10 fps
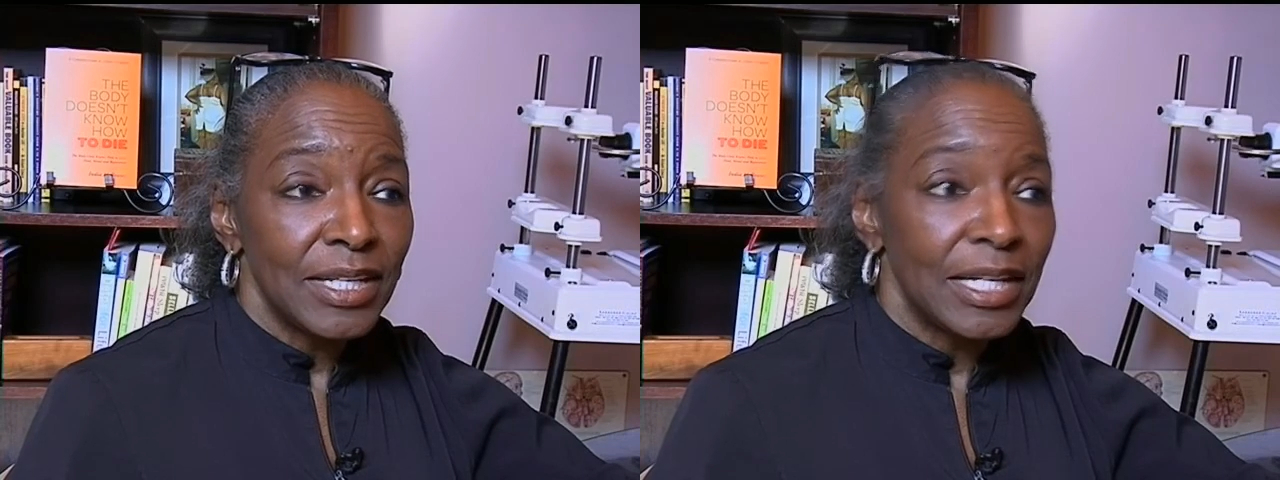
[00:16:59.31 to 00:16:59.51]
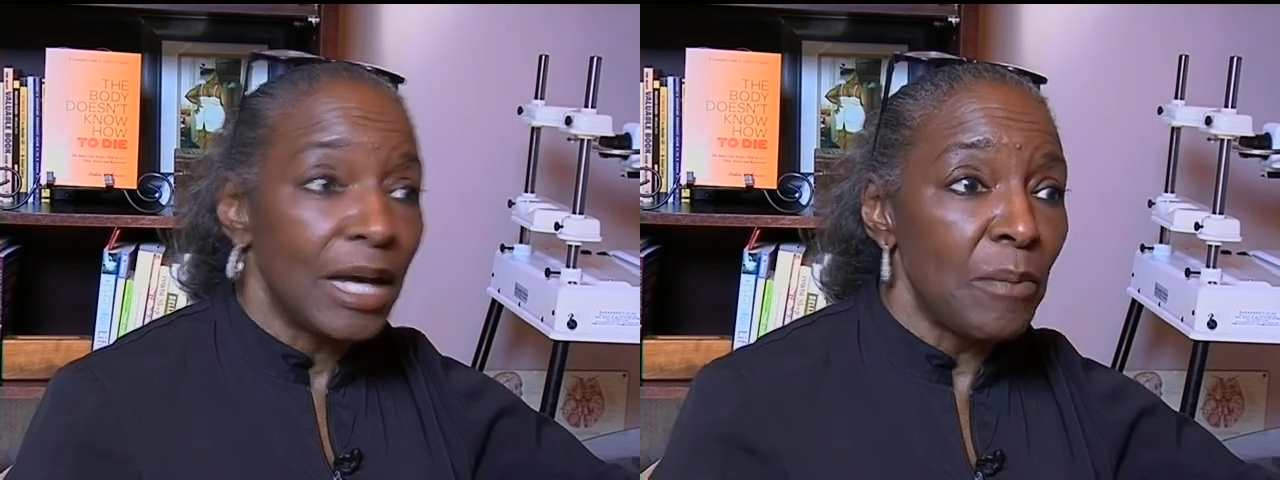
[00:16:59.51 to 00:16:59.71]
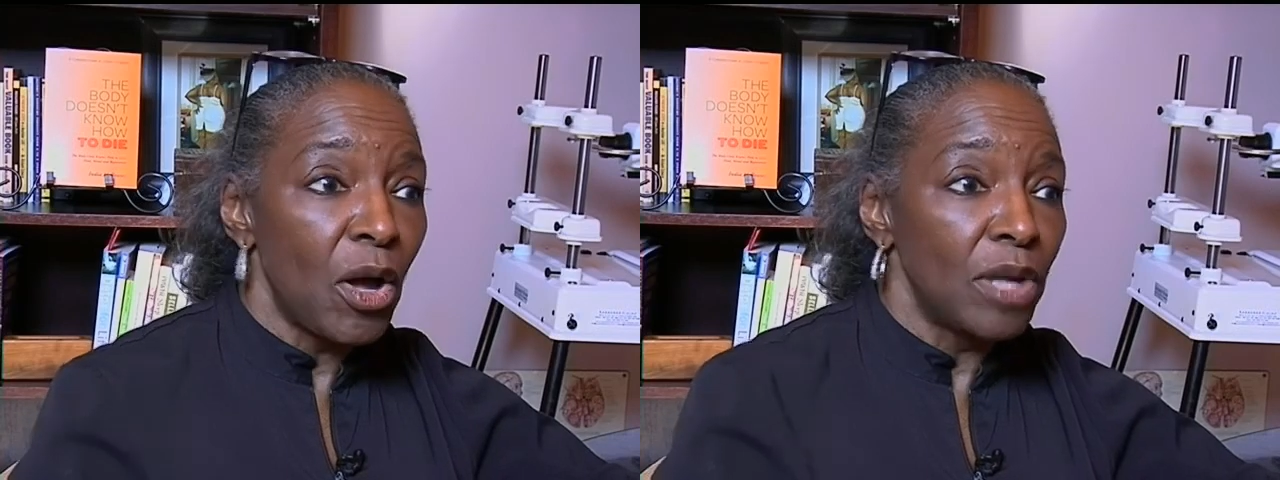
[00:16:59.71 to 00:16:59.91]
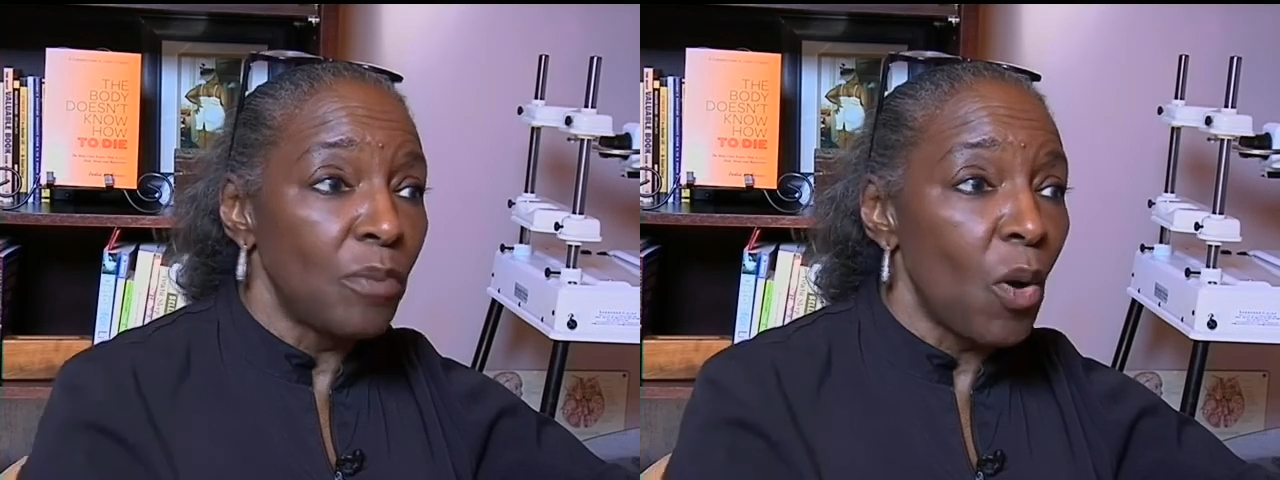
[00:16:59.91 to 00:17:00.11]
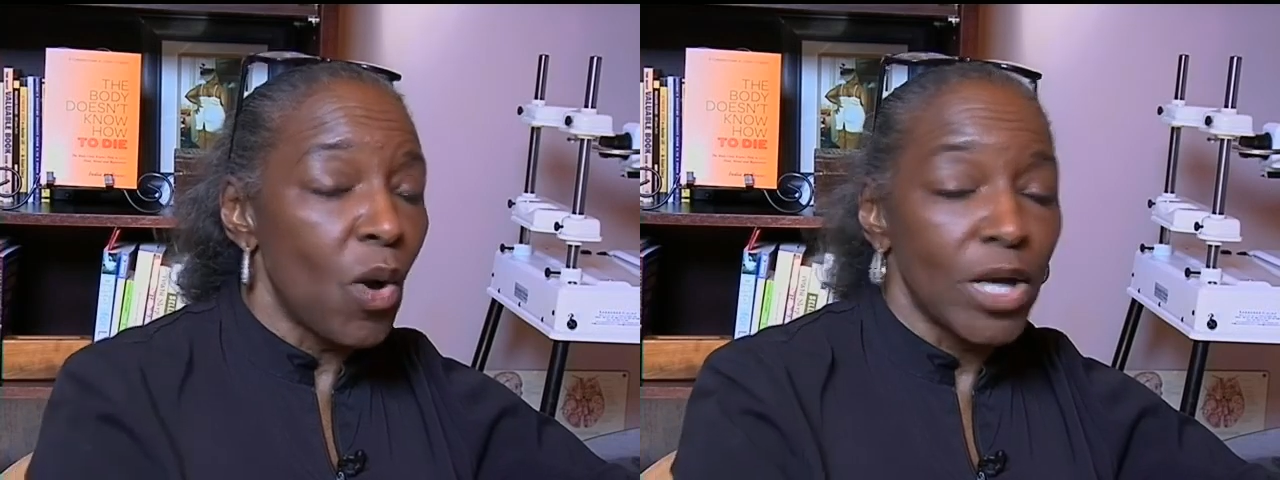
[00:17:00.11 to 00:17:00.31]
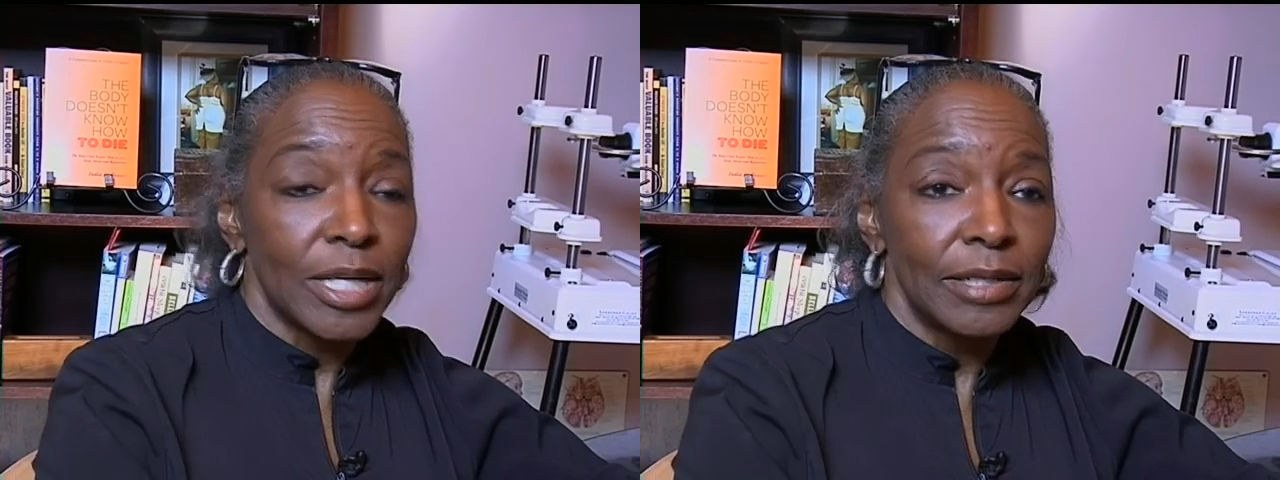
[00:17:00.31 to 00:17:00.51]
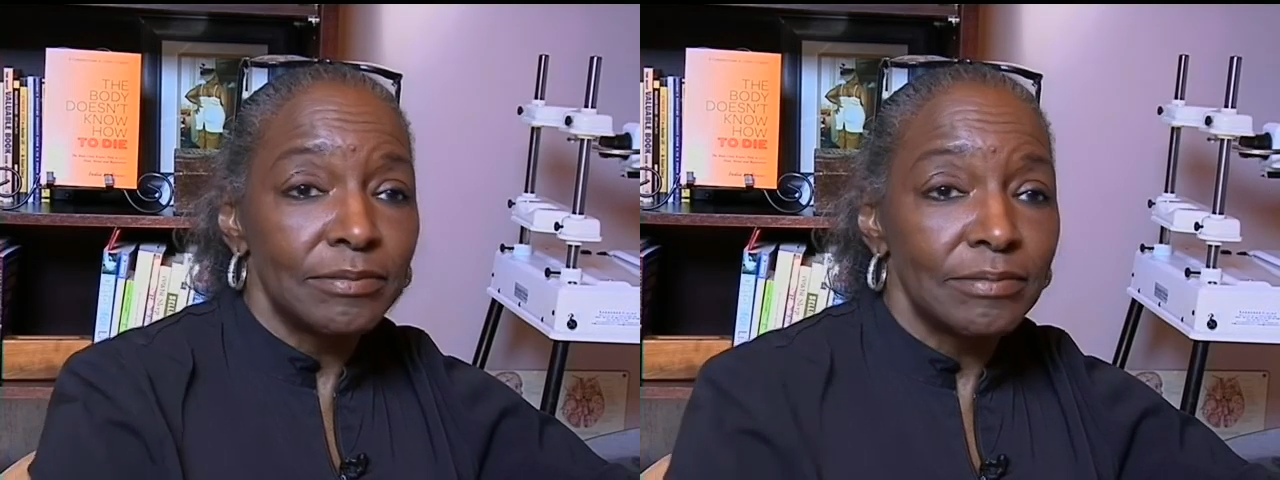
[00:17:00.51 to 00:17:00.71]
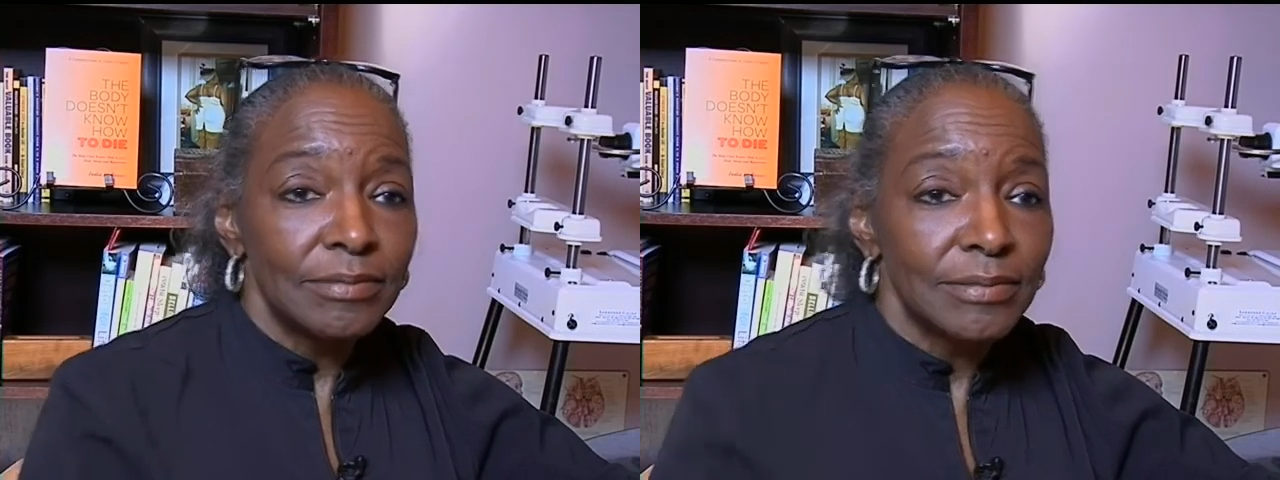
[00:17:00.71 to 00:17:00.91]
Come on board.
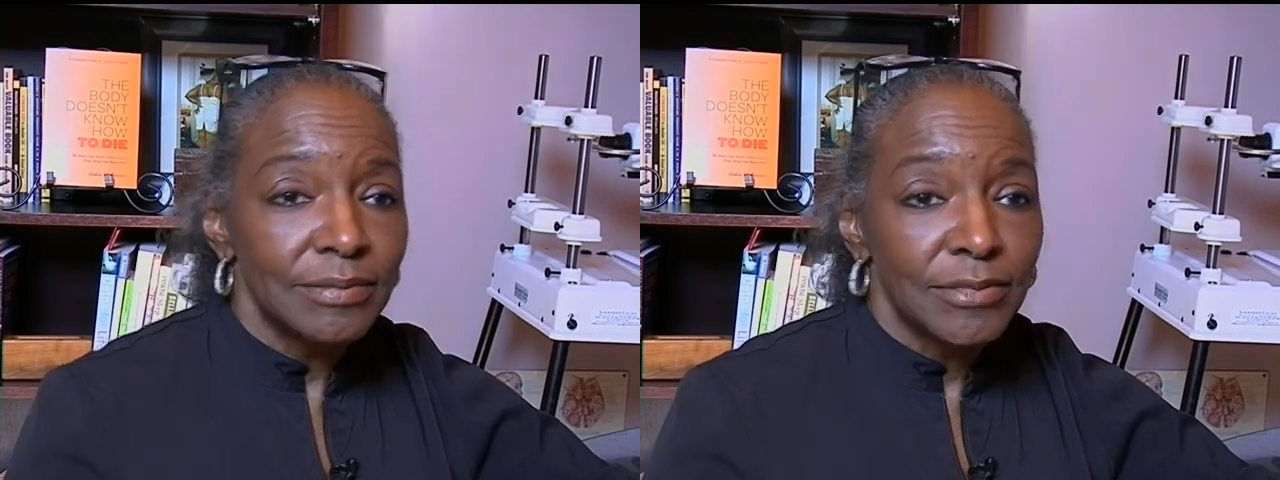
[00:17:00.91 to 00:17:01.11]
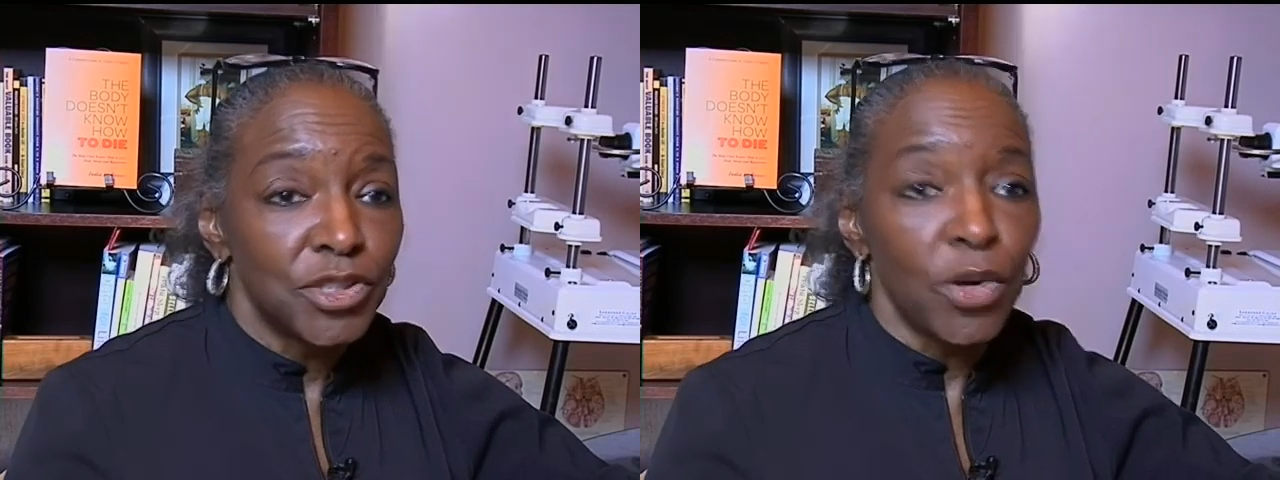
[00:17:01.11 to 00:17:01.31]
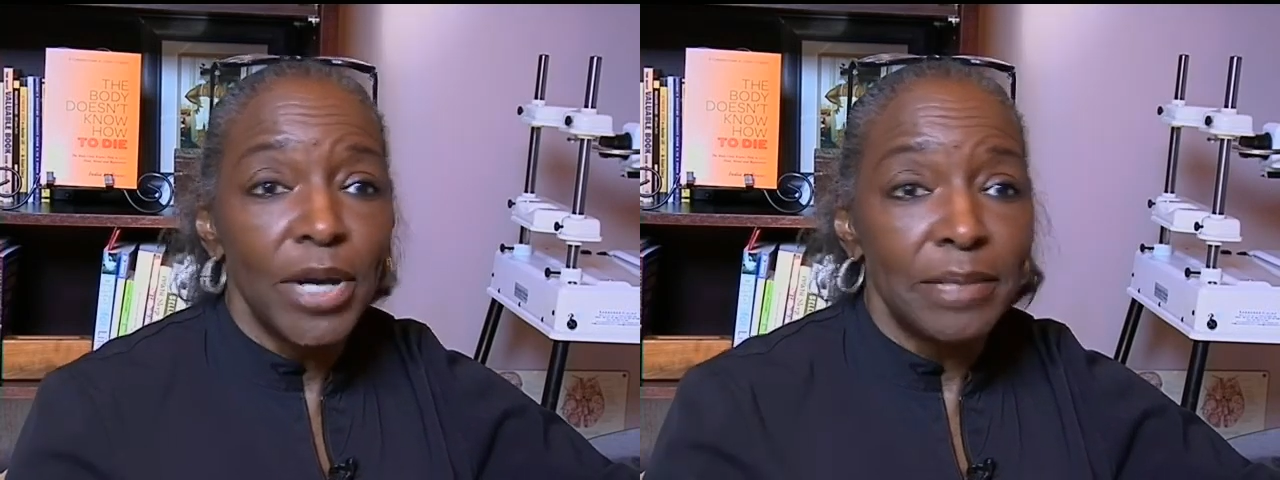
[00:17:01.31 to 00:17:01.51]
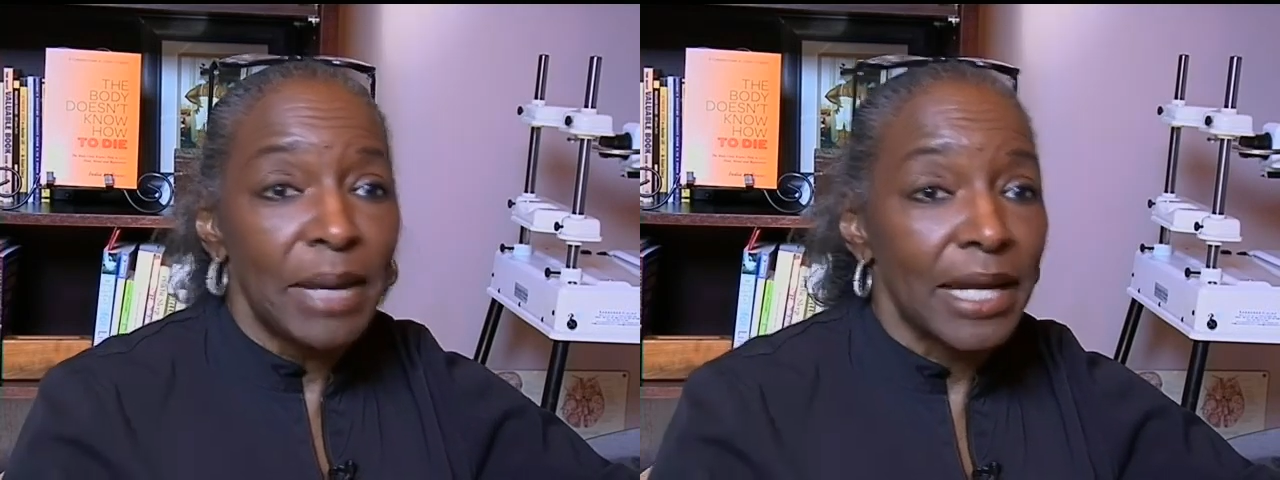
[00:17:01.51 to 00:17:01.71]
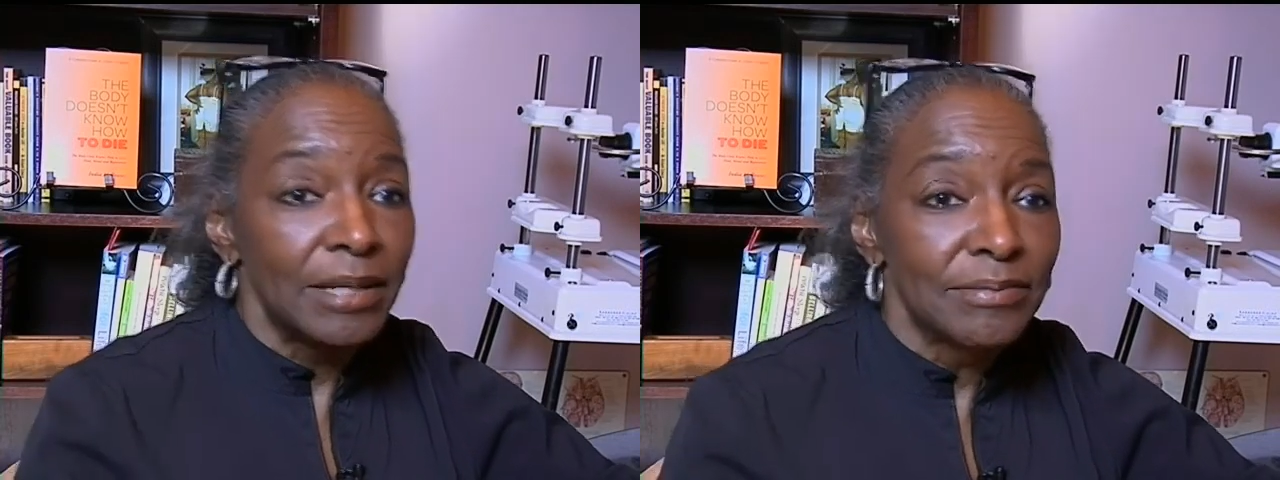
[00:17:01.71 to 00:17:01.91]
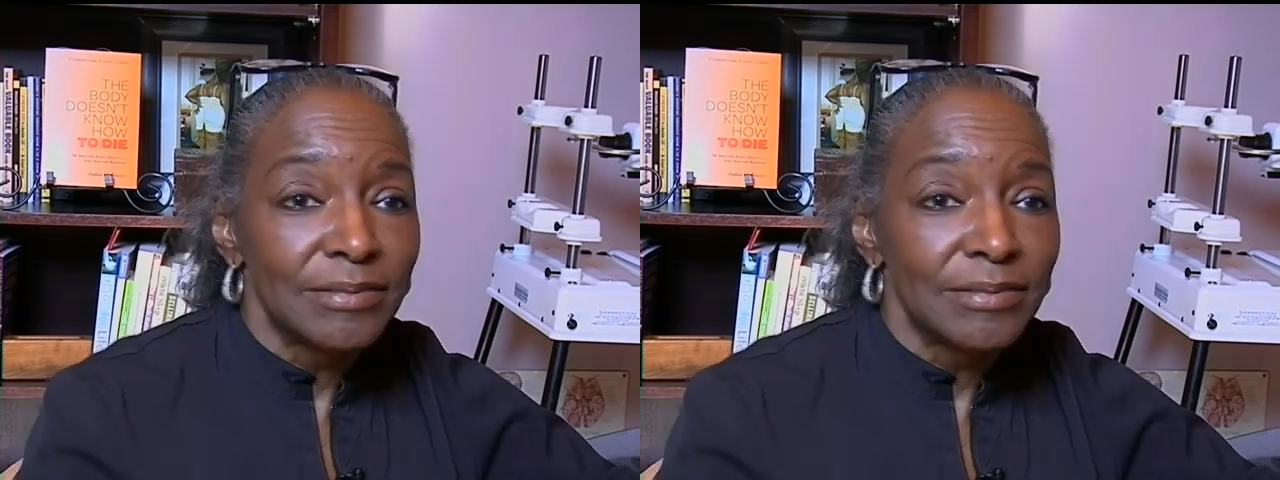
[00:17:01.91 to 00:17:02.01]
Join me.